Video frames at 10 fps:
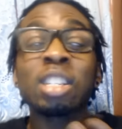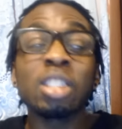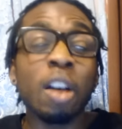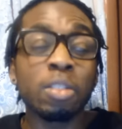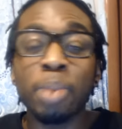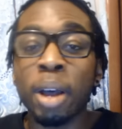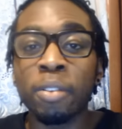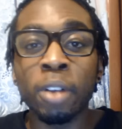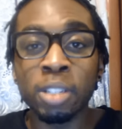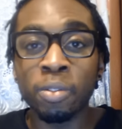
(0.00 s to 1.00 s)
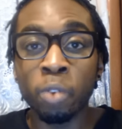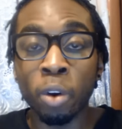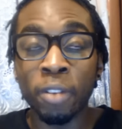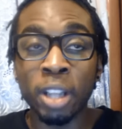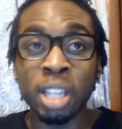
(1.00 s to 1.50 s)
spot
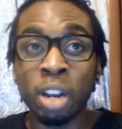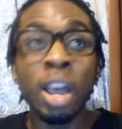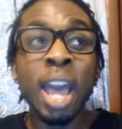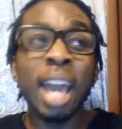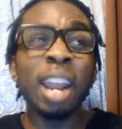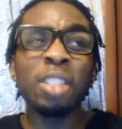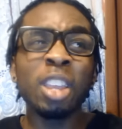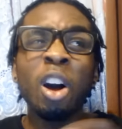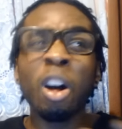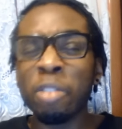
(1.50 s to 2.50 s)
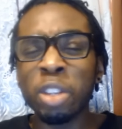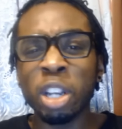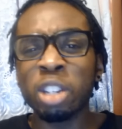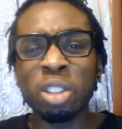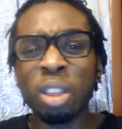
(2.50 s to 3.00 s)
for falsetto, and I think all of the
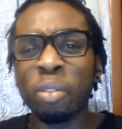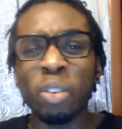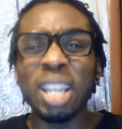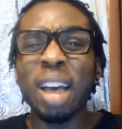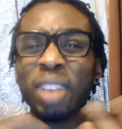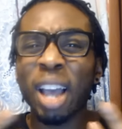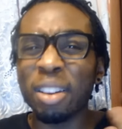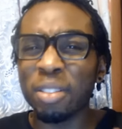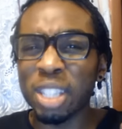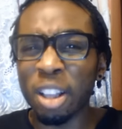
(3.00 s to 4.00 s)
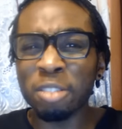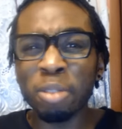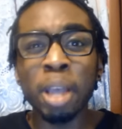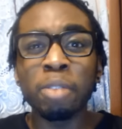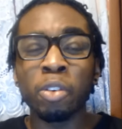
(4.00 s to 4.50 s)
judges on The Voice have kind of a
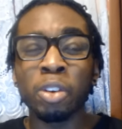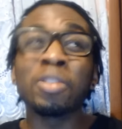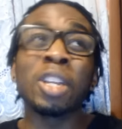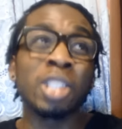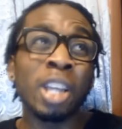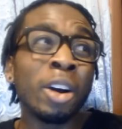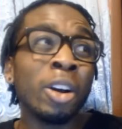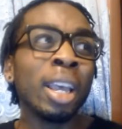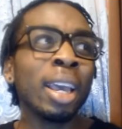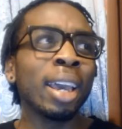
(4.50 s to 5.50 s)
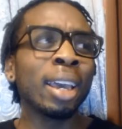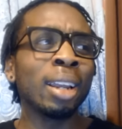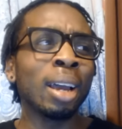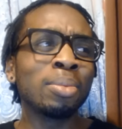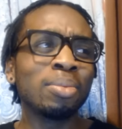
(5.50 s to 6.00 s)
soft spot for falsetto,
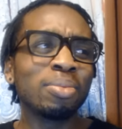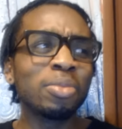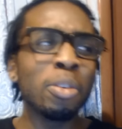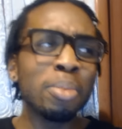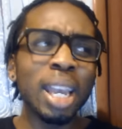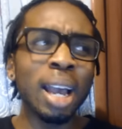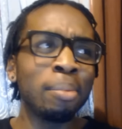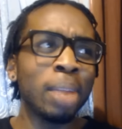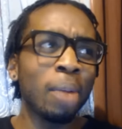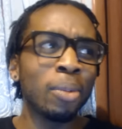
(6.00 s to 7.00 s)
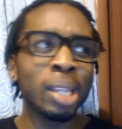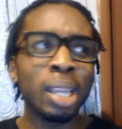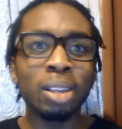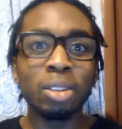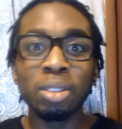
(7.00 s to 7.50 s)
and I'm not
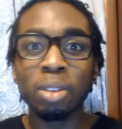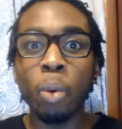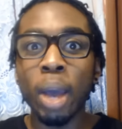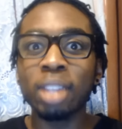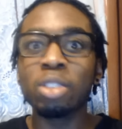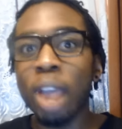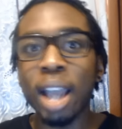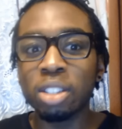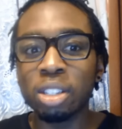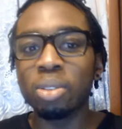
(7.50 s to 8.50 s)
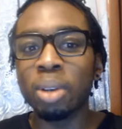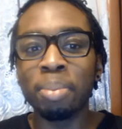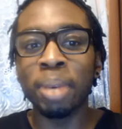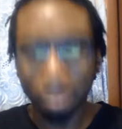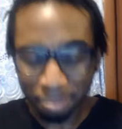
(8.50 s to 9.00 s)
really quite attracted to
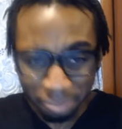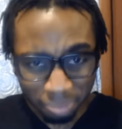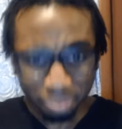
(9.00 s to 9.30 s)
it, but